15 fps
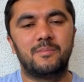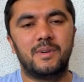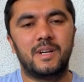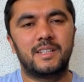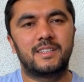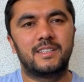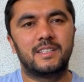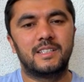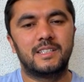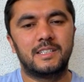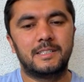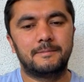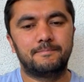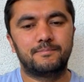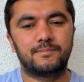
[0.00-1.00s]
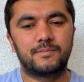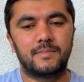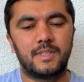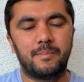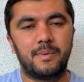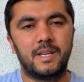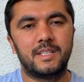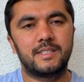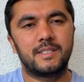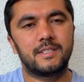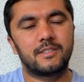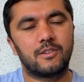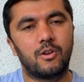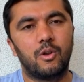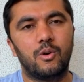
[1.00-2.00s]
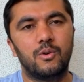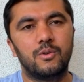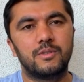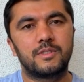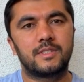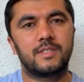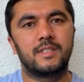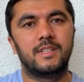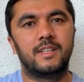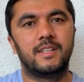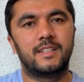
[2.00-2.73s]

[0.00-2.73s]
But uh, the base is closed.